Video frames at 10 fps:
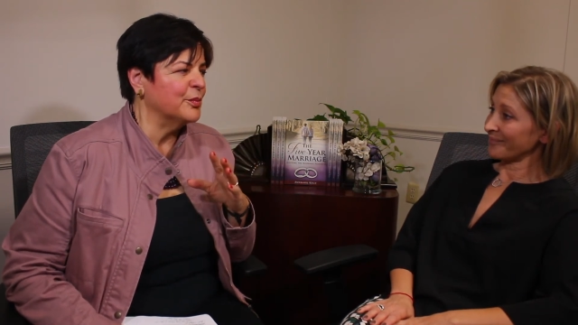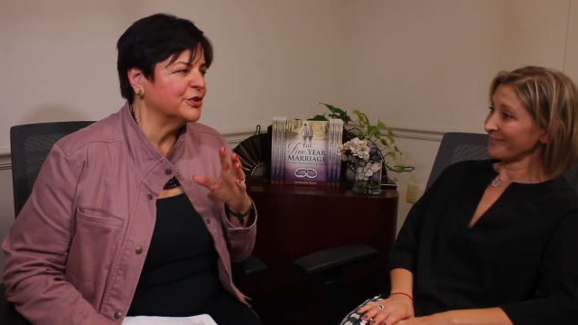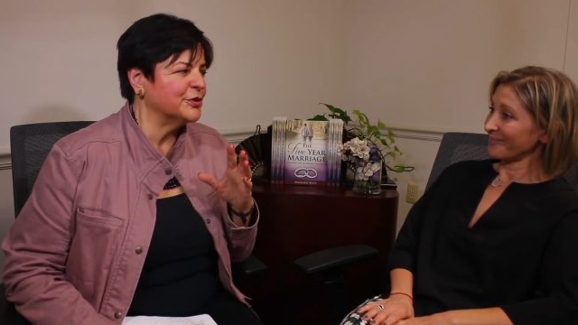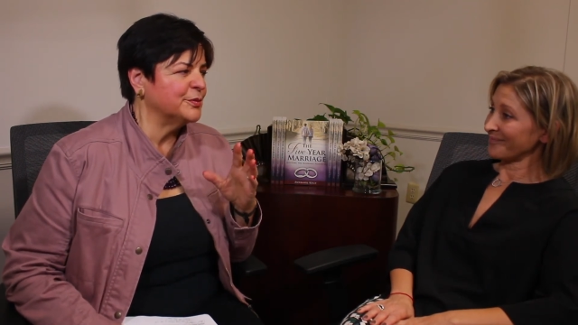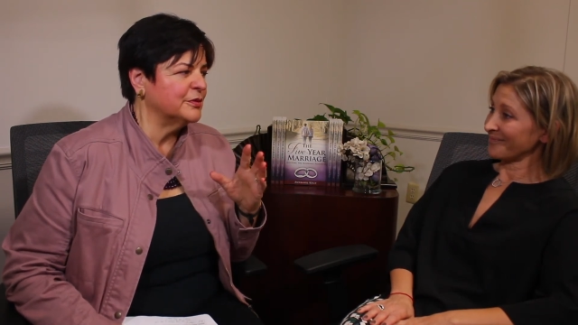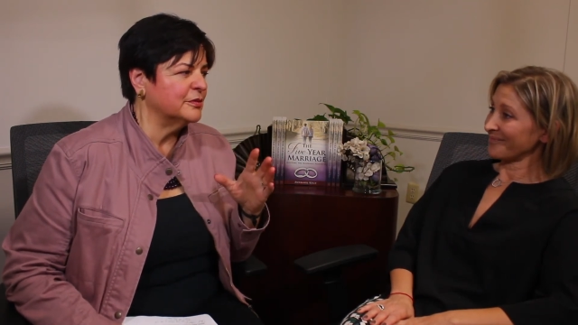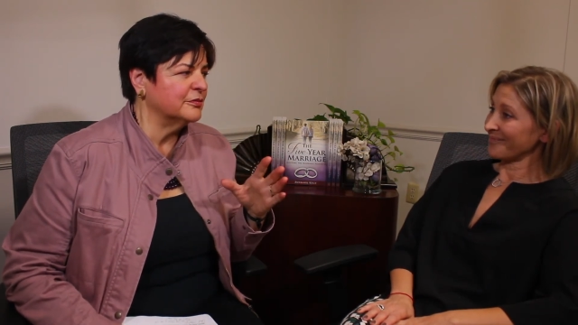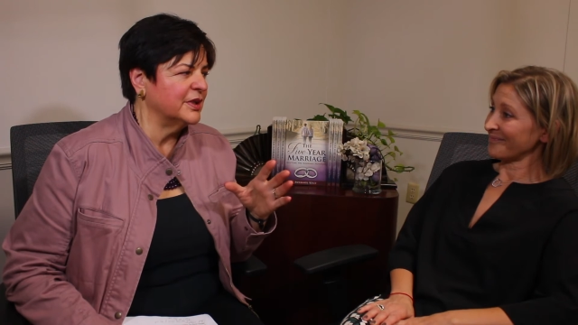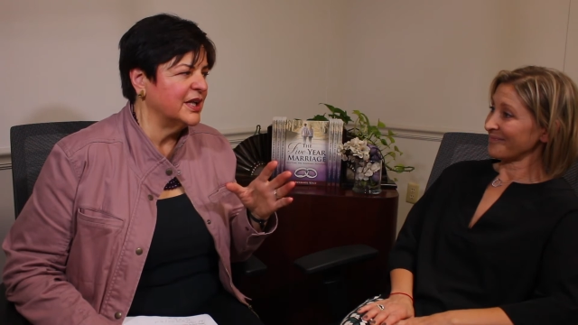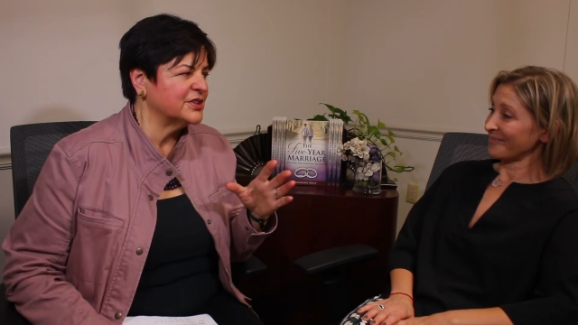Speaker 1: multiple
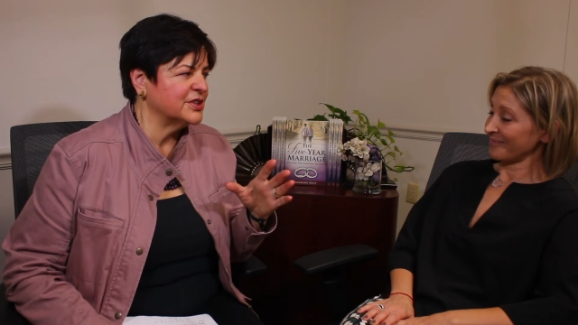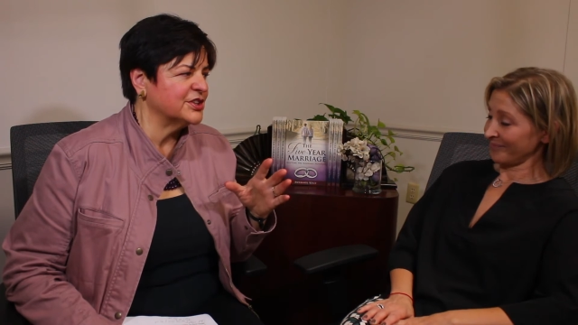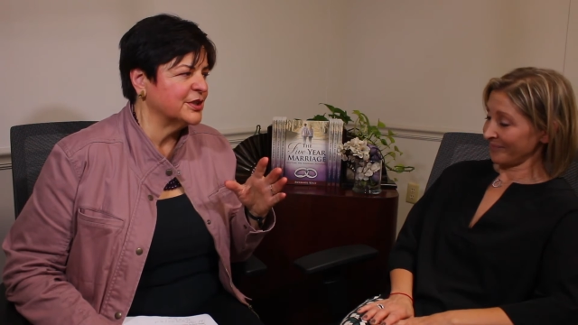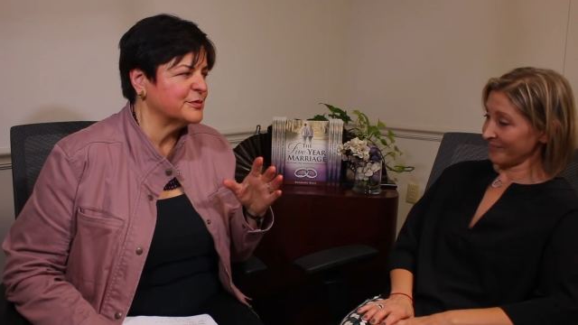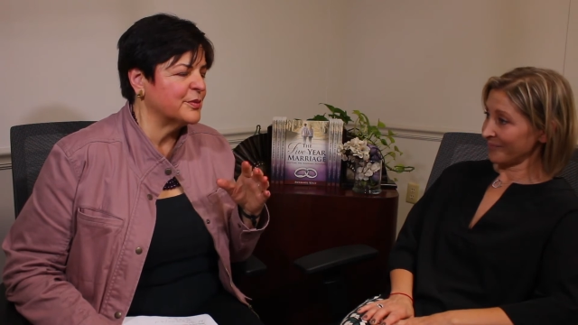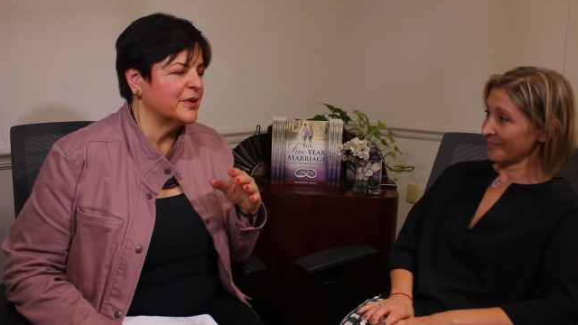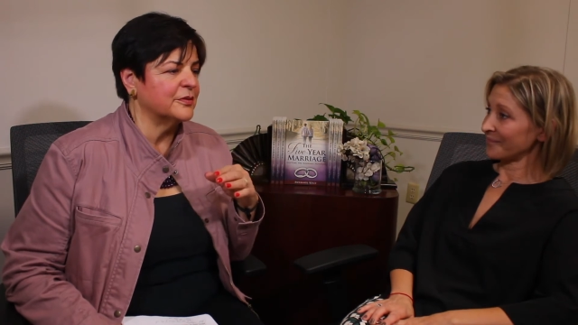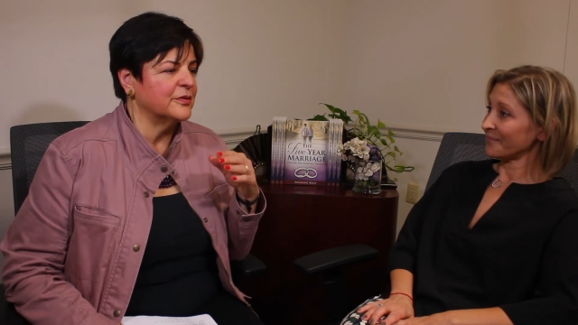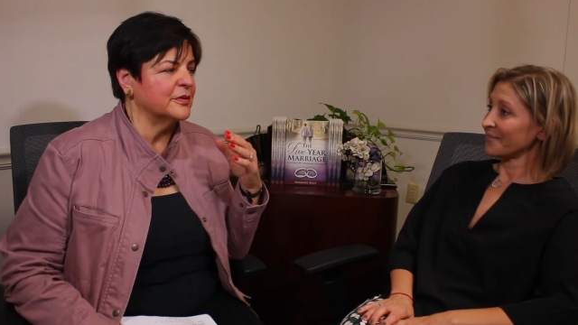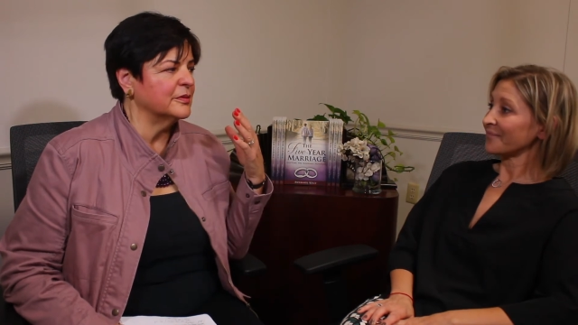relationships,
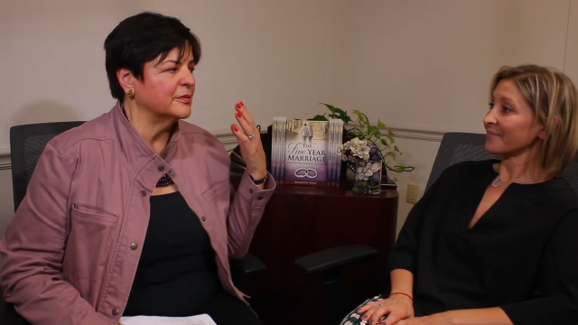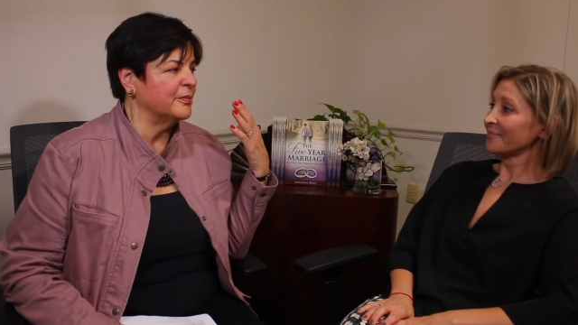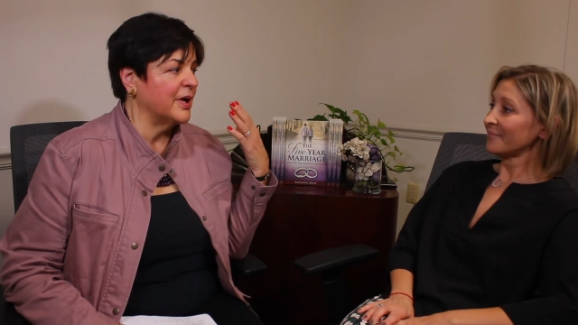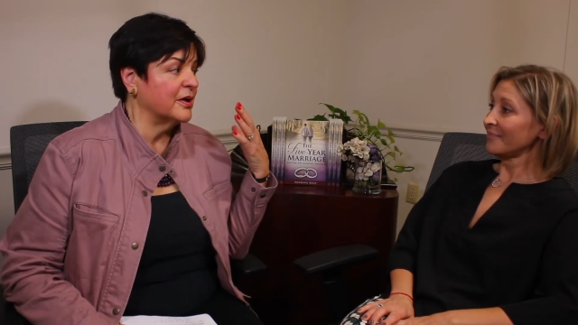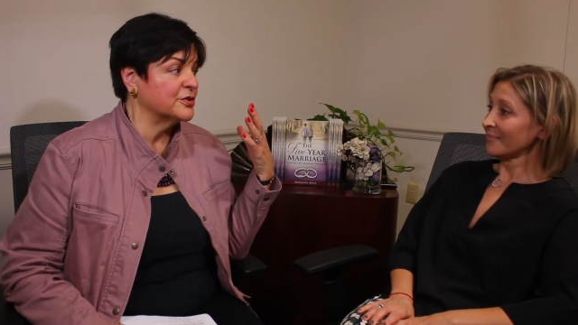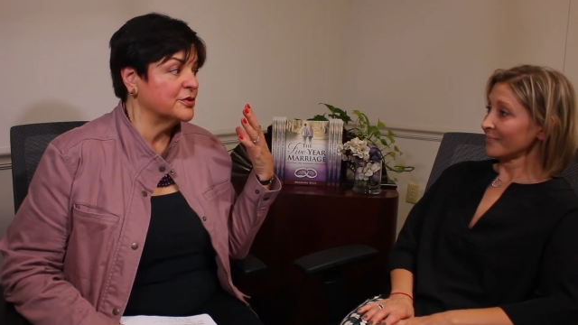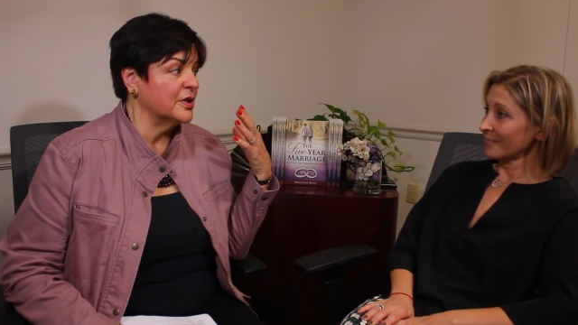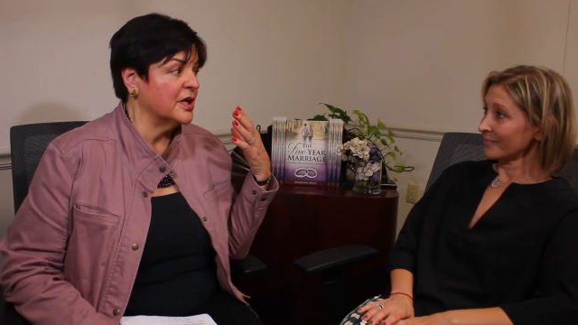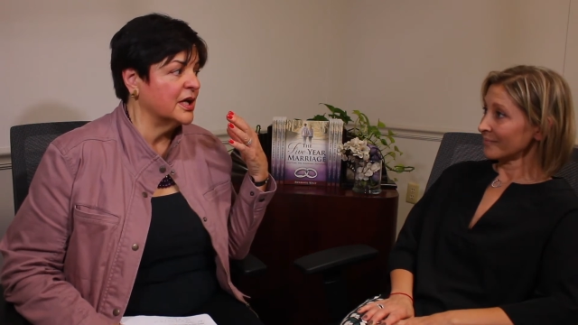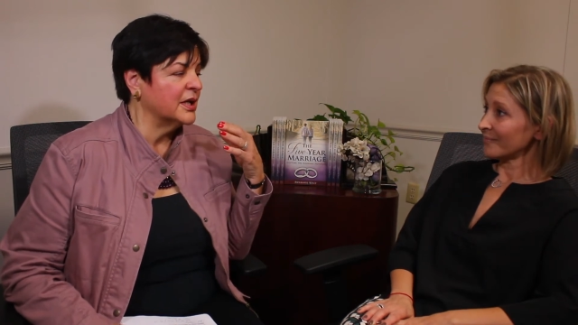whether they're married or
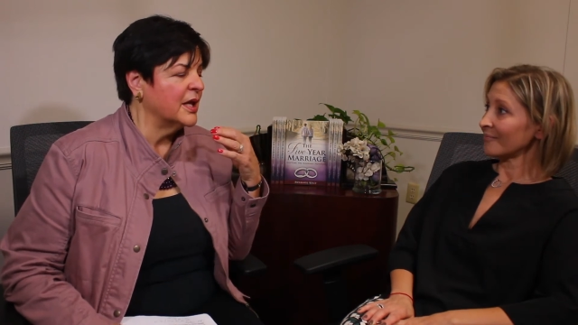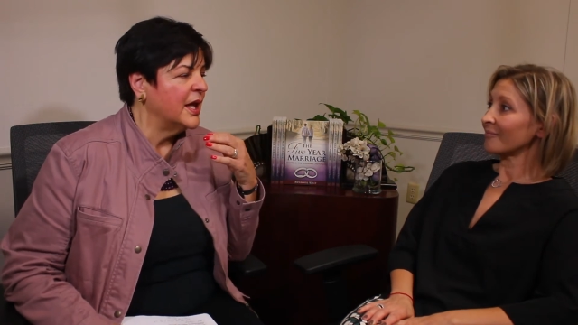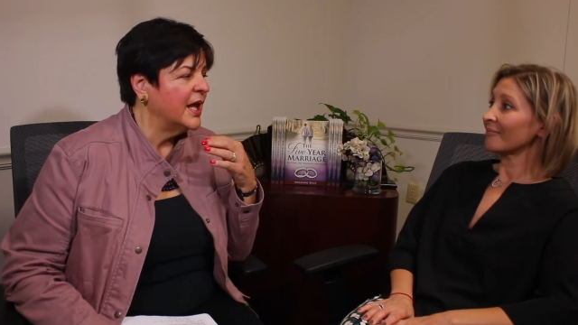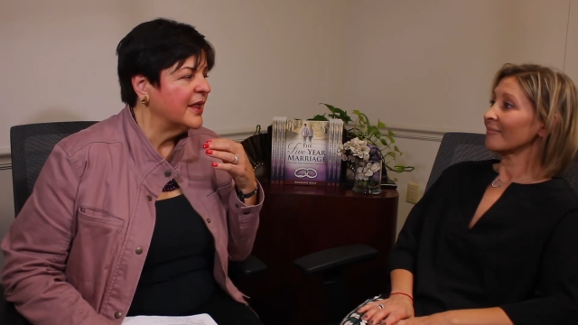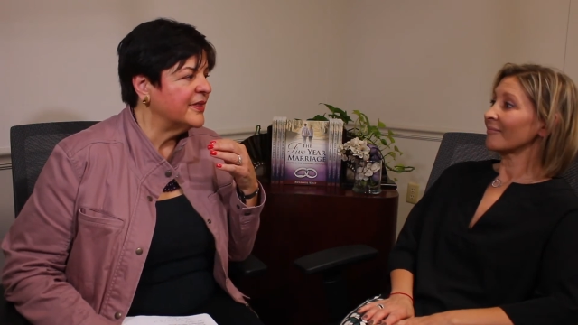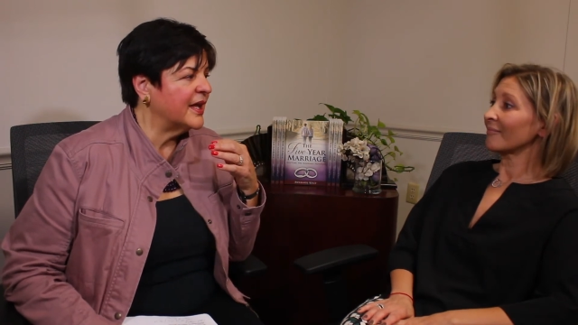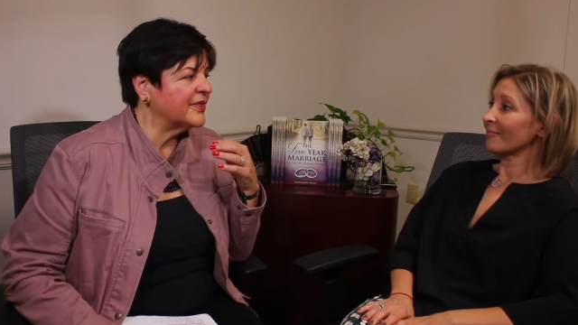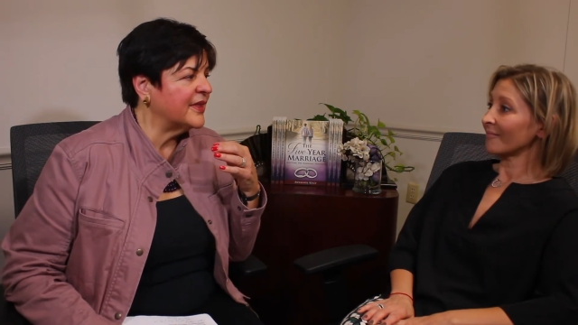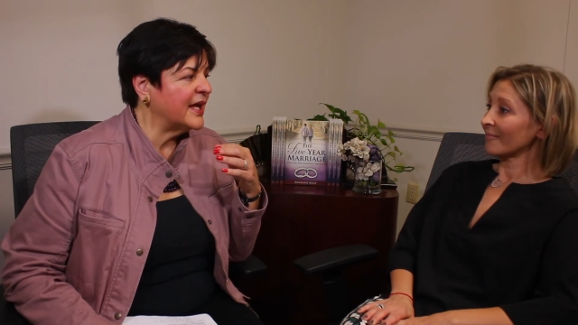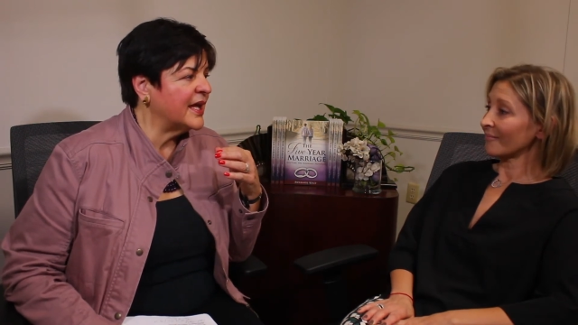not, that
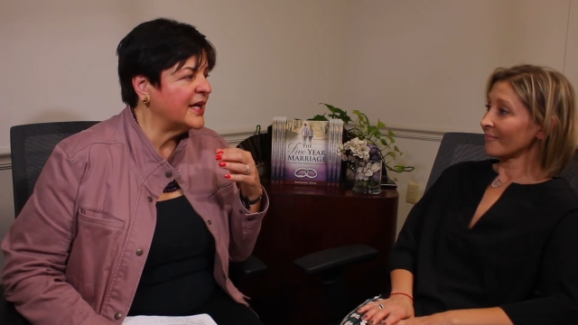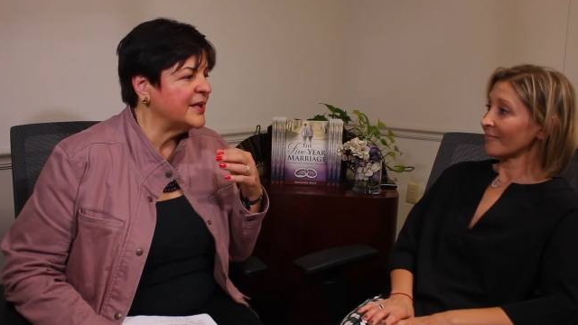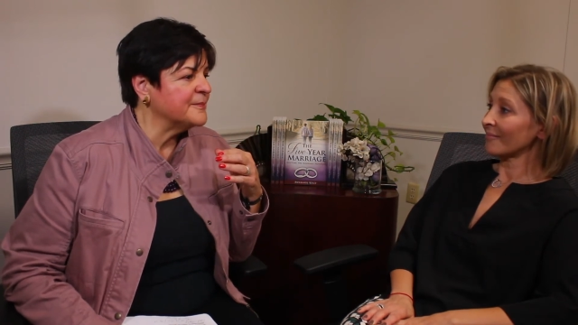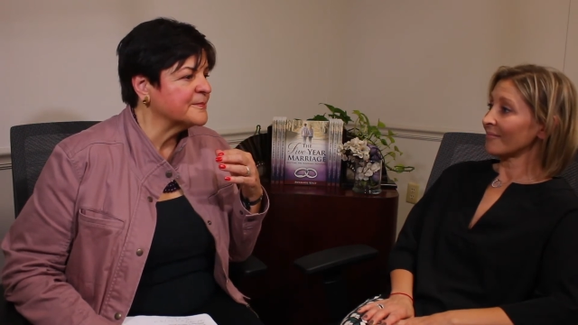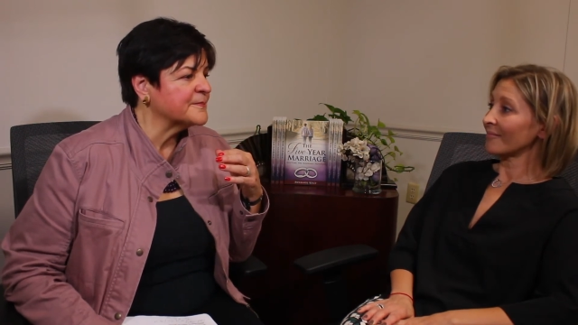they